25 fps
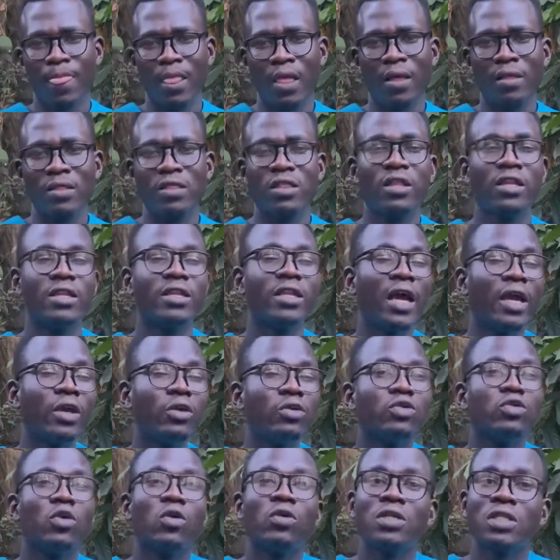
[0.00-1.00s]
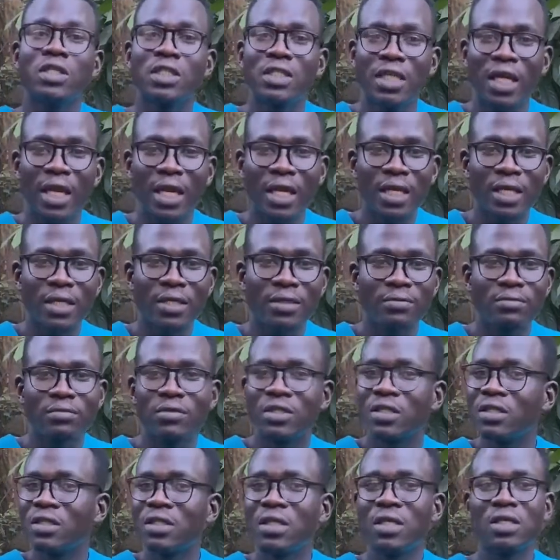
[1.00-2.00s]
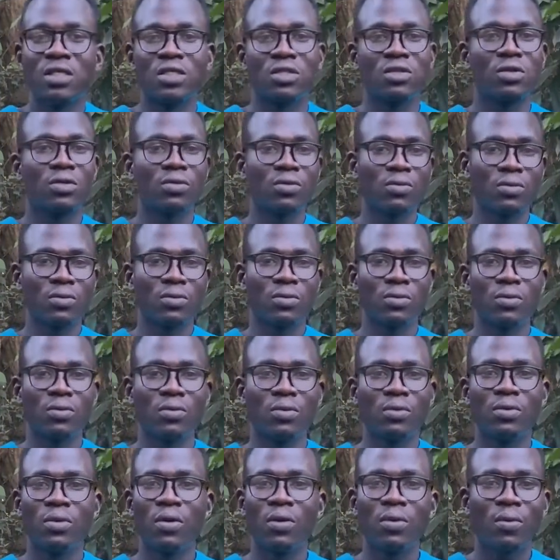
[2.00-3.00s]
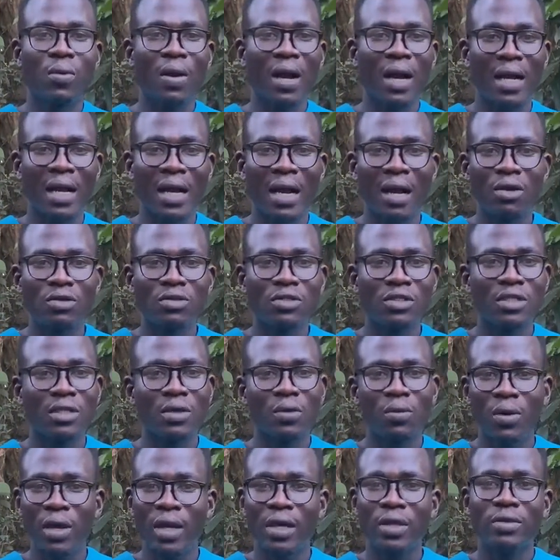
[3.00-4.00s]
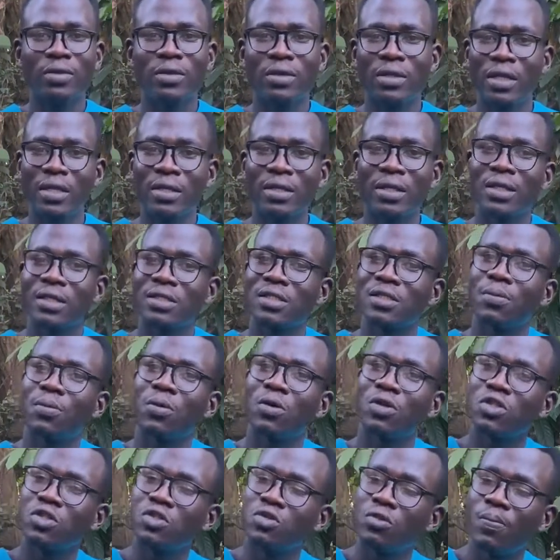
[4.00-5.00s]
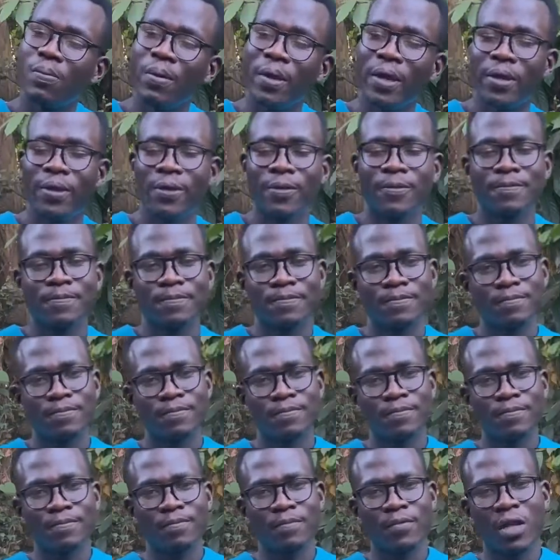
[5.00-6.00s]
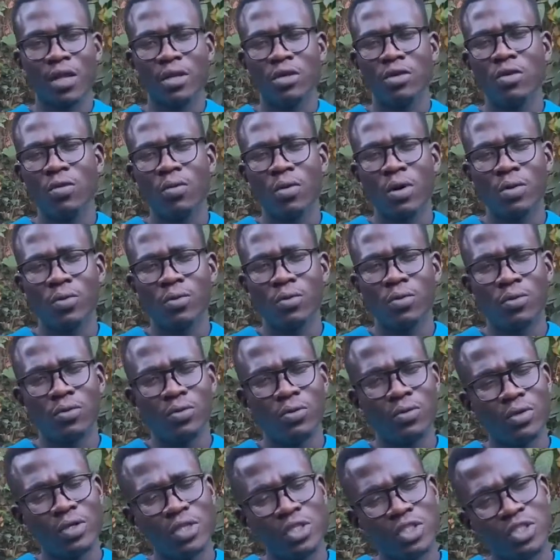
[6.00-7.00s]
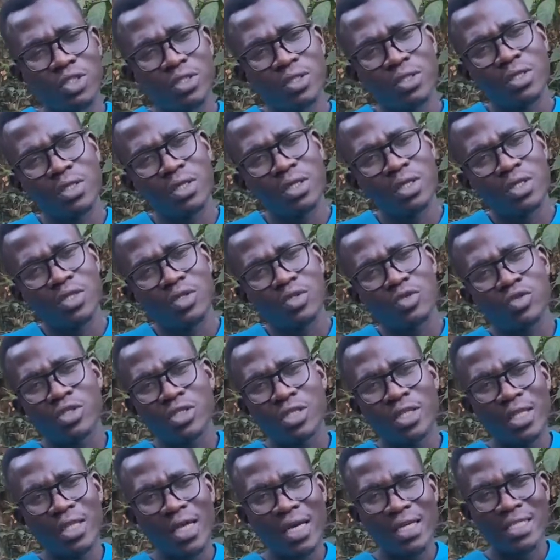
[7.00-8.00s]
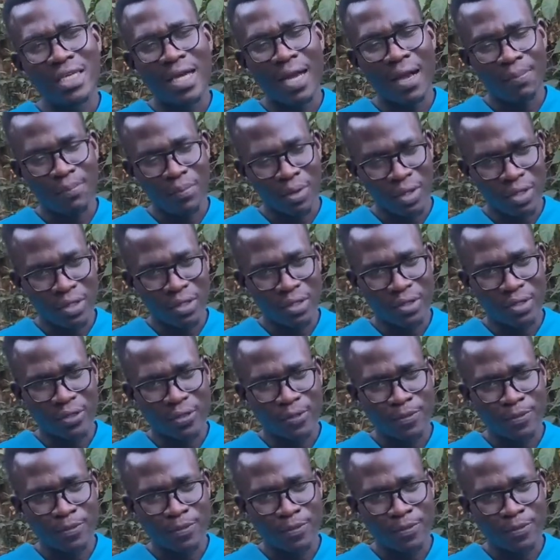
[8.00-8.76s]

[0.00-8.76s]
The day you don't take, things will not work out the way they are supposed to be. And no one would wish to see that happening.